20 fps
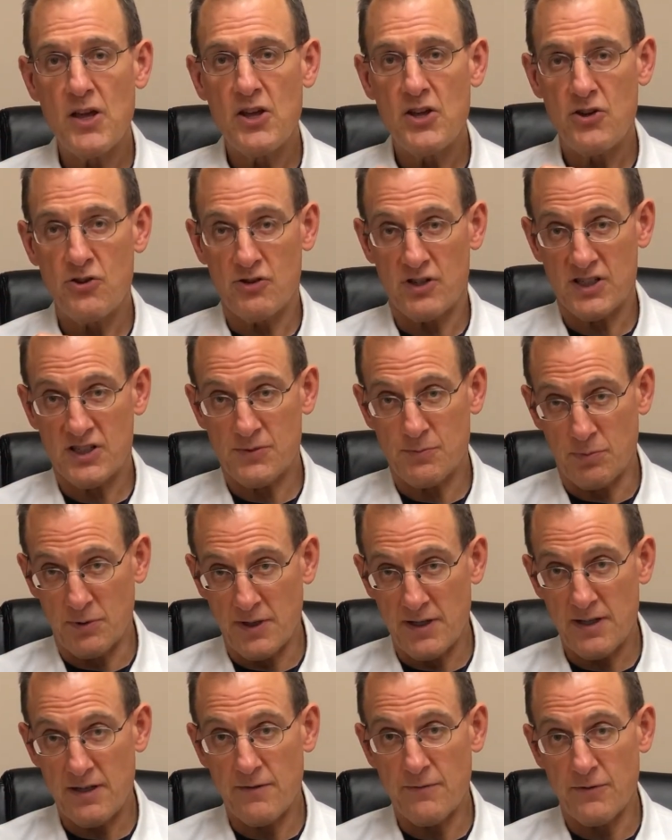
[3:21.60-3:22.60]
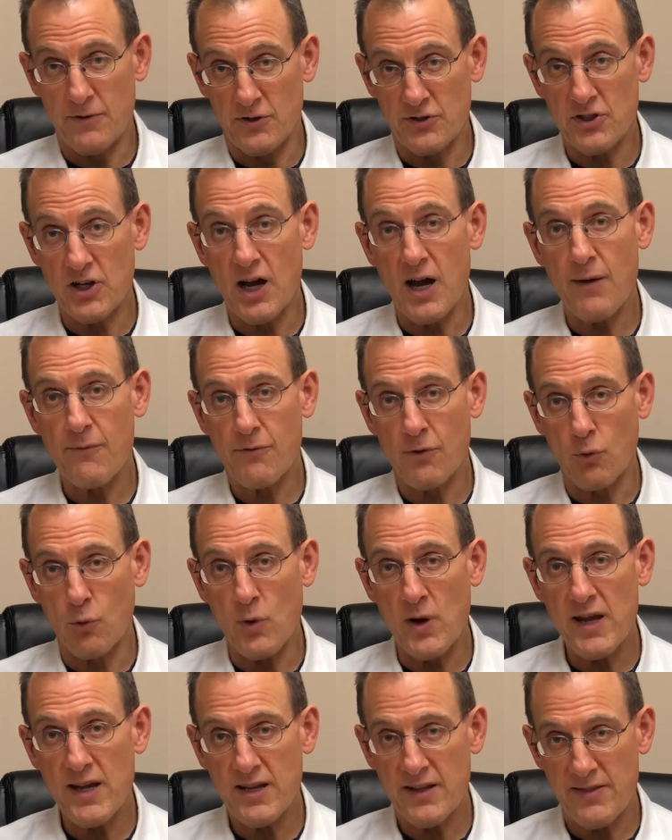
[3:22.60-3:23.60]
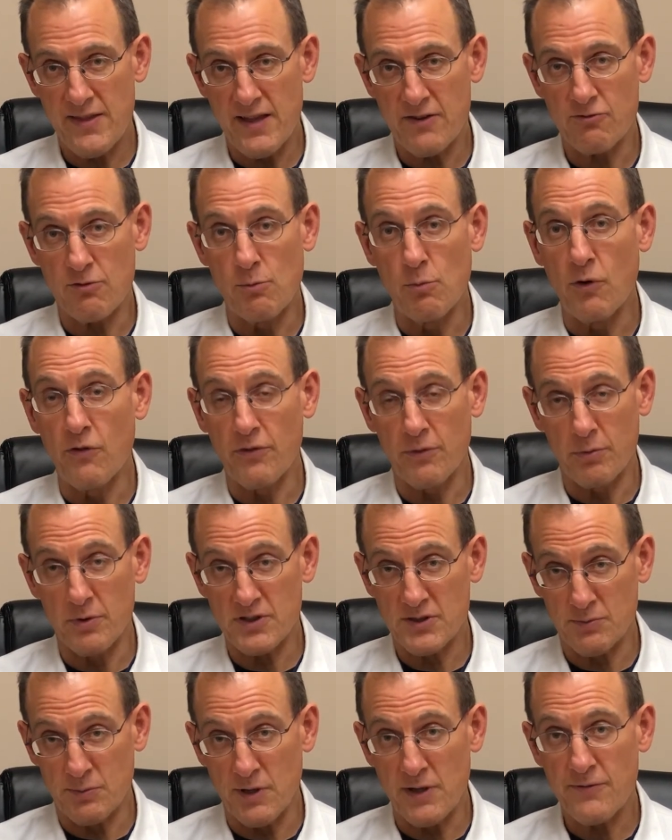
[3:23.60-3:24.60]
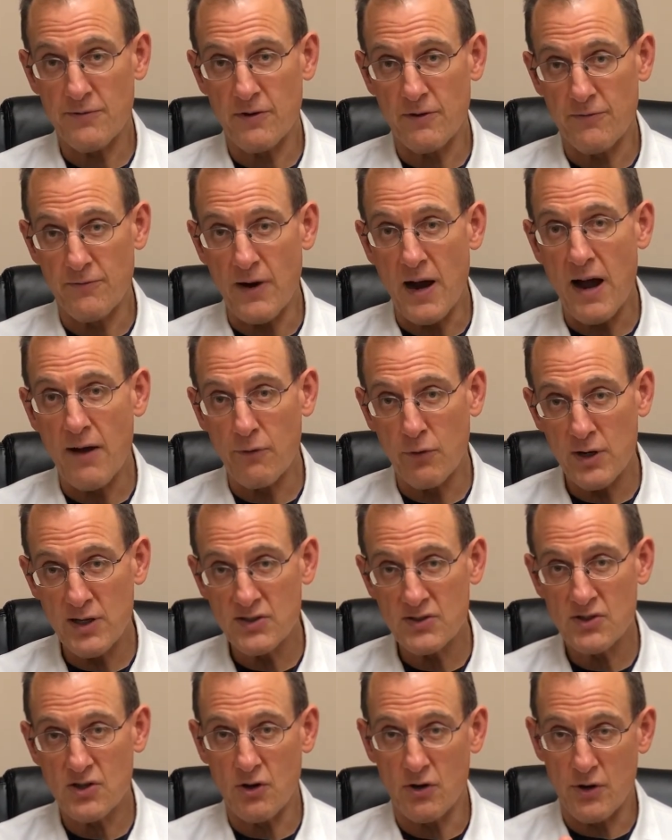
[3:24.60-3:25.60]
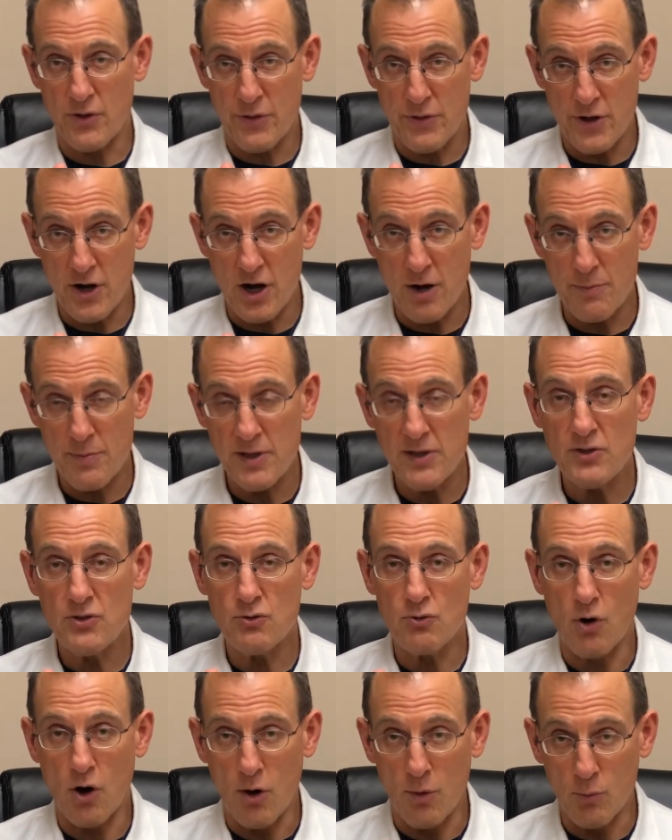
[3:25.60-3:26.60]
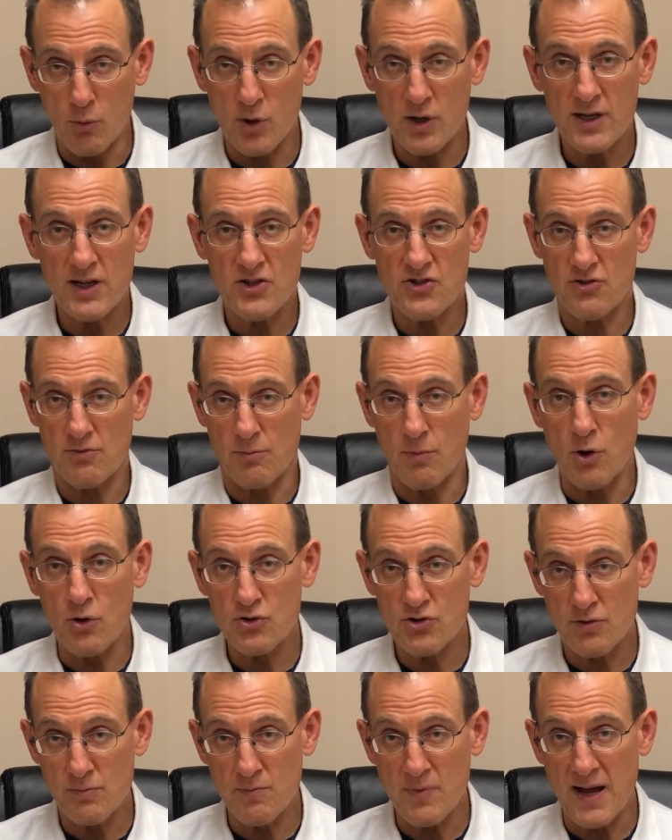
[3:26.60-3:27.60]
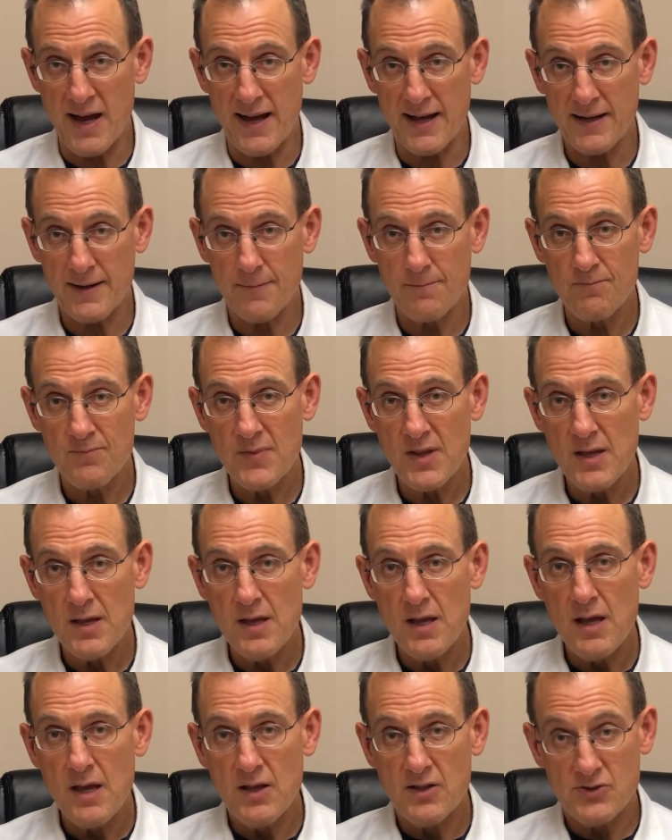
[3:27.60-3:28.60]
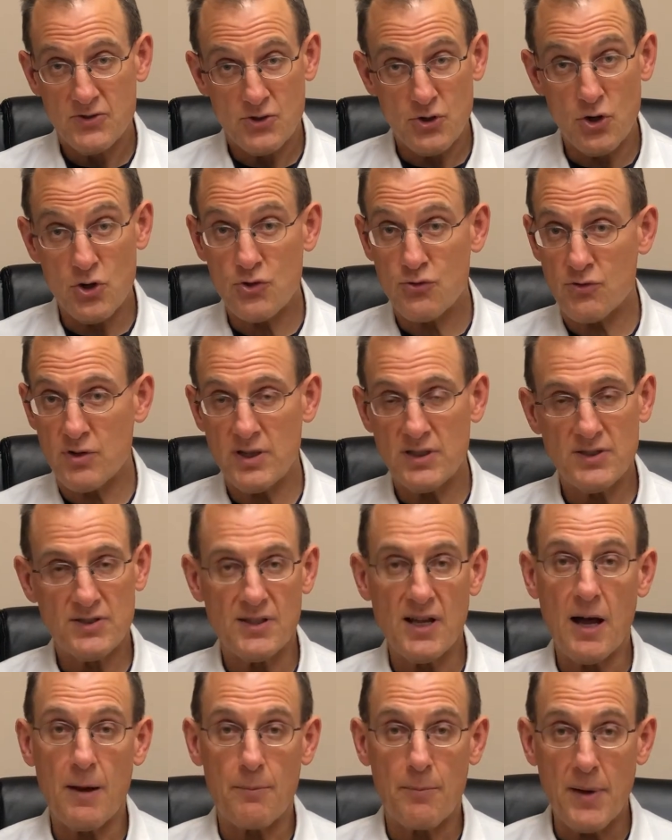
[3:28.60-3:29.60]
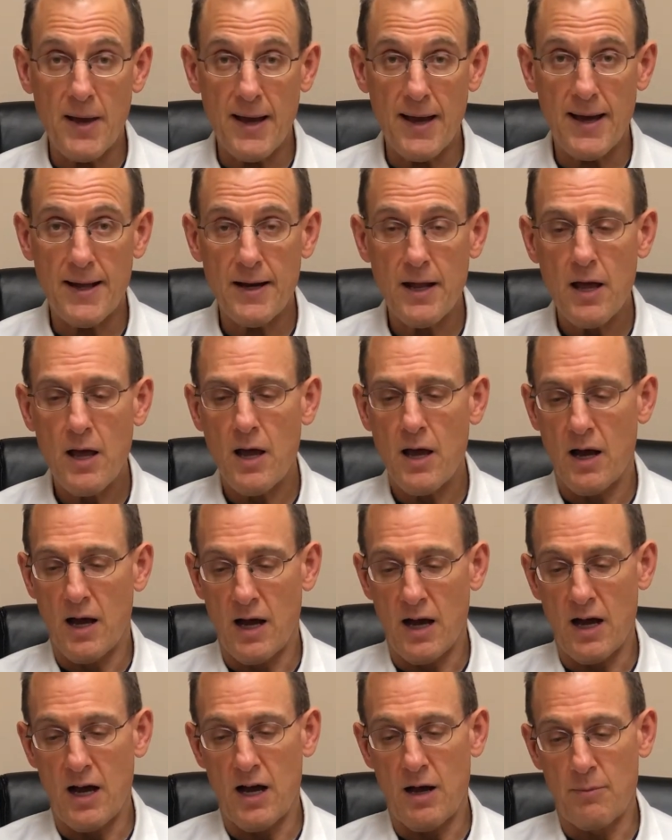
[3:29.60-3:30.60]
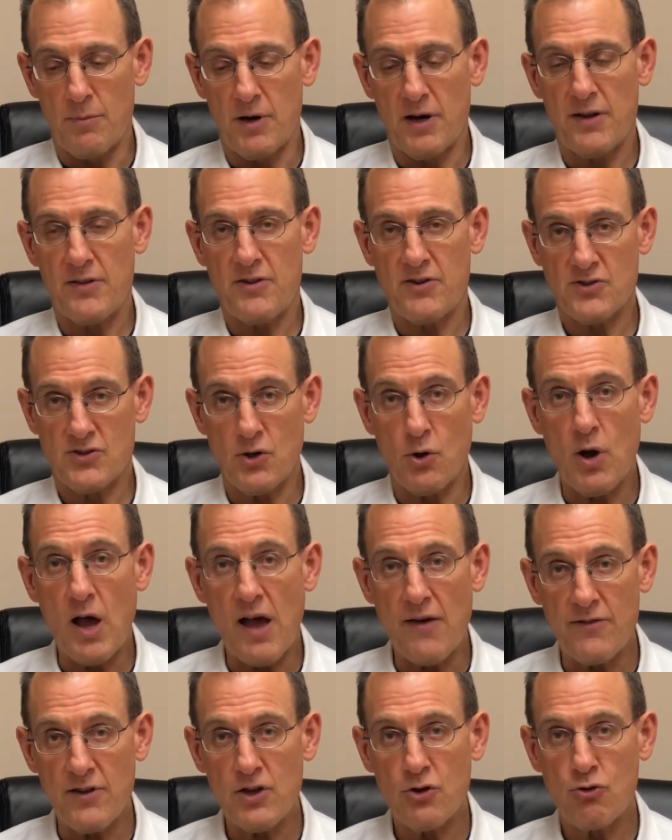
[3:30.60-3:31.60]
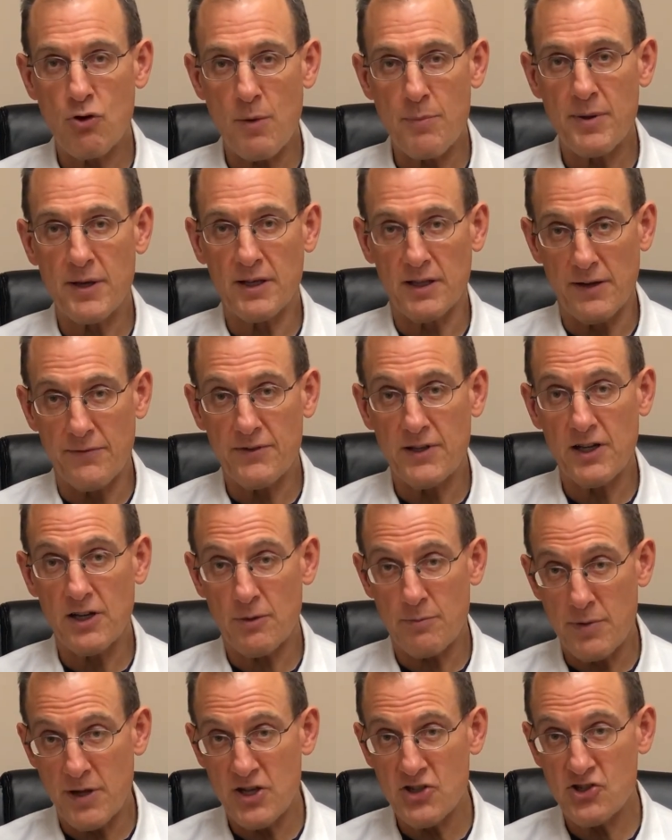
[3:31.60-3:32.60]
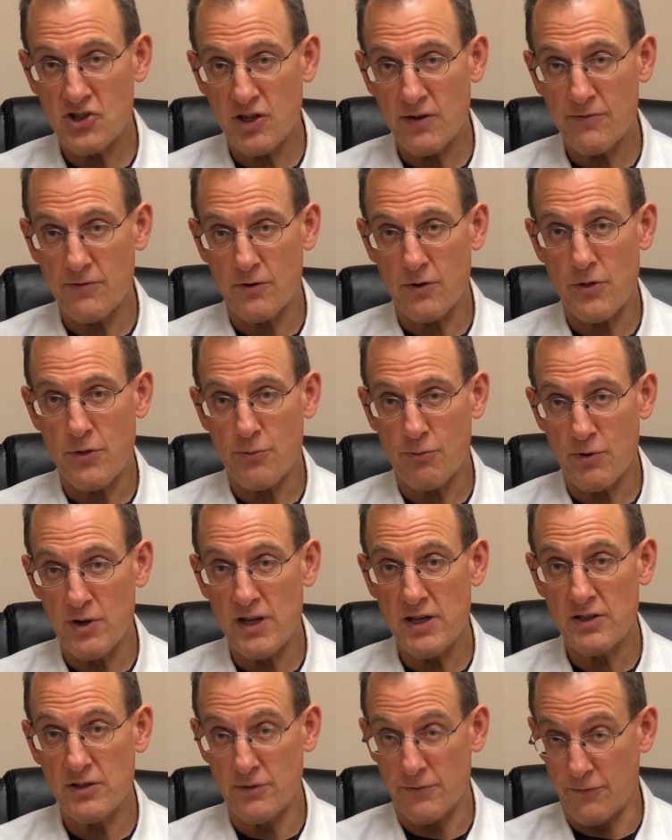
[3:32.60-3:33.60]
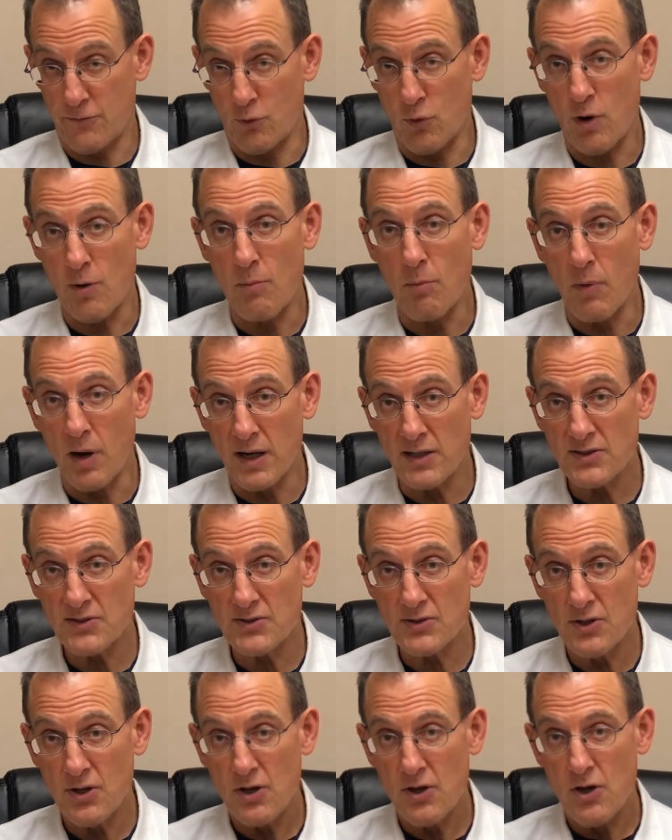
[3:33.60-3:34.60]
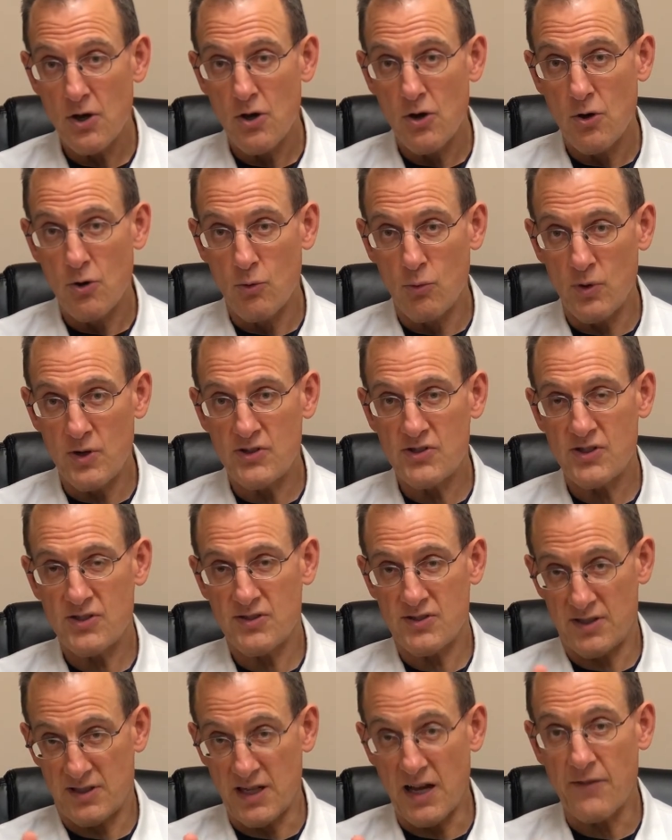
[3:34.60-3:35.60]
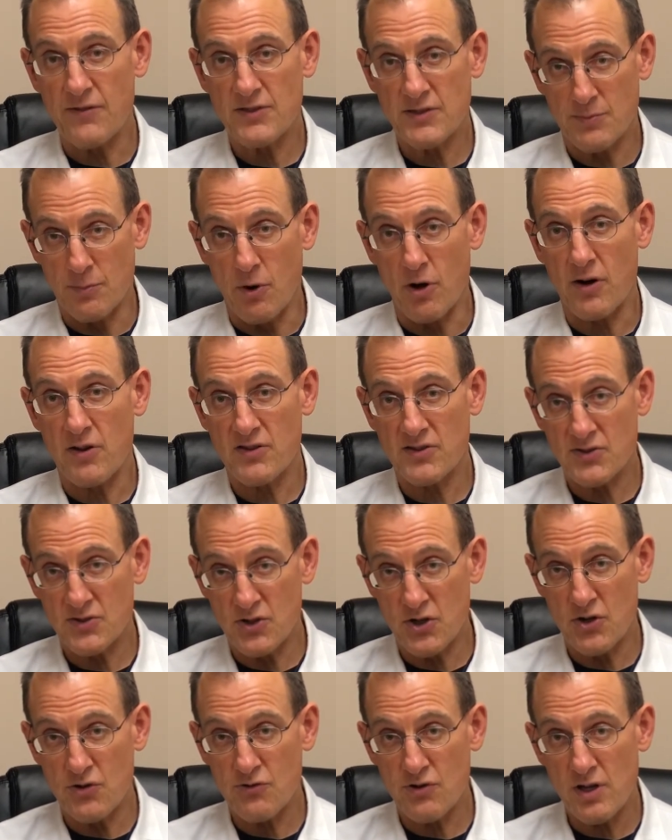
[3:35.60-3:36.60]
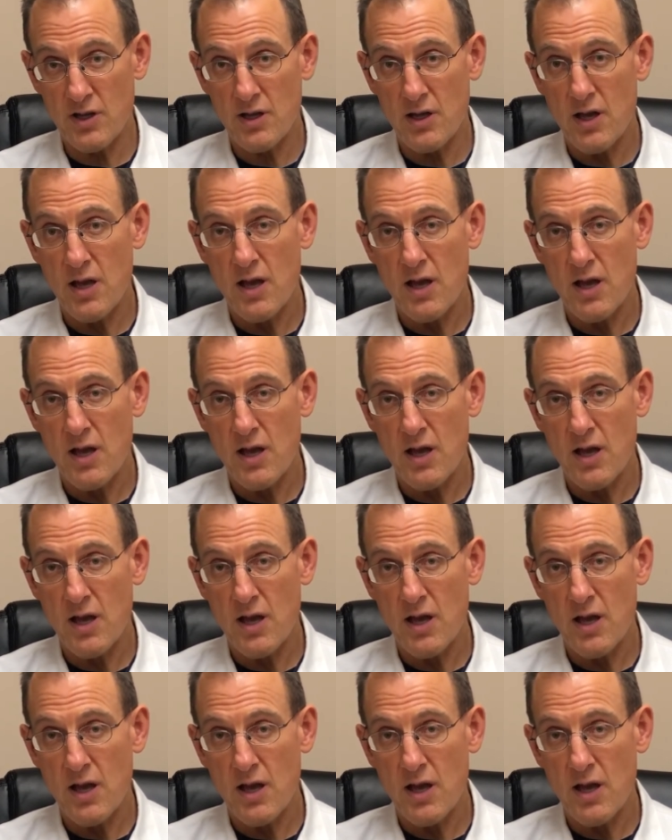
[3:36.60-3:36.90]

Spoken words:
You're gonna splint full time for a week and then removable splint for 5 weeks. Go to therapy, do homework, get your motion back. Surgery is not bad, but there's no heavy gripping, lifting, or pinching for 3 to 4 months, which is the toughest part of the surgery.